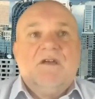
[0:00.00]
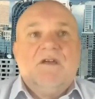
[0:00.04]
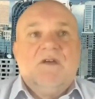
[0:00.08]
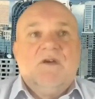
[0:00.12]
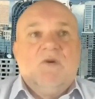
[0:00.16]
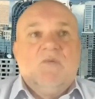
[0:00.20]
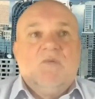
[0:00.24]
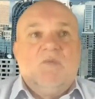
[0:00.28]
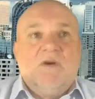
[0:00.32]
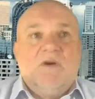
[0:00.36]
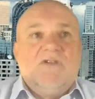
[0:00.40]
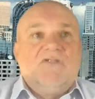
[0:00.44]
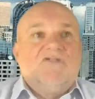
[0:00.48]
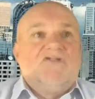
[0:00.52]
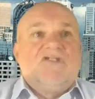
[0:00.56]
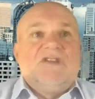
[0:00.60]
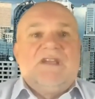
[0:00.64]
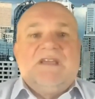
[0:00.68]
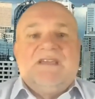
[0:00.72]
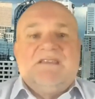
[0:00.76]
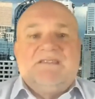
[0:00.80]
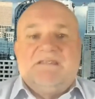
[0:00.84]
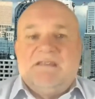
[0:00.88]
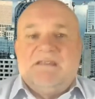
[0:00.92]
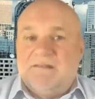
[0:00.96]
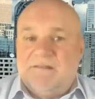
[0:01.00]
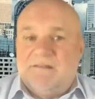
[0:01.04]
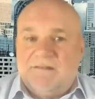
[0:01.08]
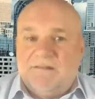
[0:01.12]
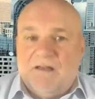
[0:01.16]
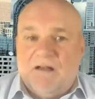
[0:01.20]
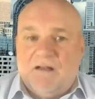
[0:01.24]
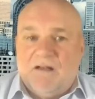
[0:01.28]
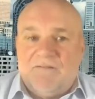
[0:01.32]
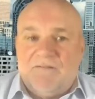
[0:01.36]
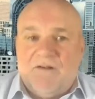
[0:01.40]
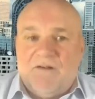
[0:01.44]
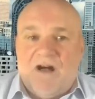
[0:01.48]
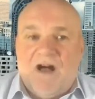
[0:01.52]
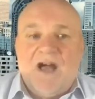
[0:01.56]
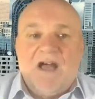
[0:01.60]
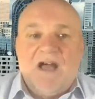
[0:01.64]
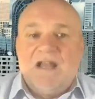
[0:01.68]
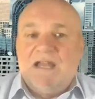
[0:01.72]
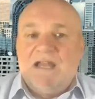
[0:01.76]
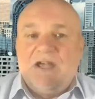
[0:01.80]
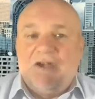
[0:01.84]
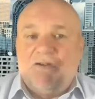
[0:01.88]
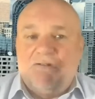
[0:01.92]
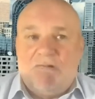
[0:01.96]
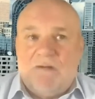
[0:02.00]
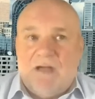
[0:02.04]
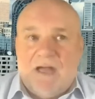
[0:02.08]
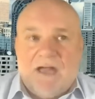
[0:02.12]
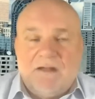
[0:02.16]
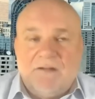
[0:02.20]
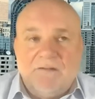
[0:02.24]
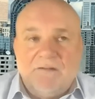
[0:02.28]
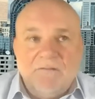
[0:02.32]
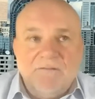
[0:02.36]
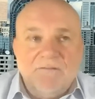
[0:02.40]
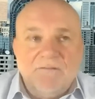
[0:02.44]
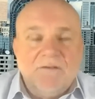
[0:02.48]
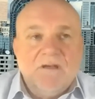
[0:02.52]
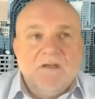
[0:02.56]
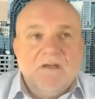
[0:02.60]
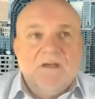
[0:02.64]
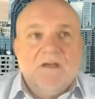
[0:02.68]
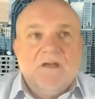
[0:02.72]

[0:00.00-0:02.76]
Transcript: which is itself highly creative,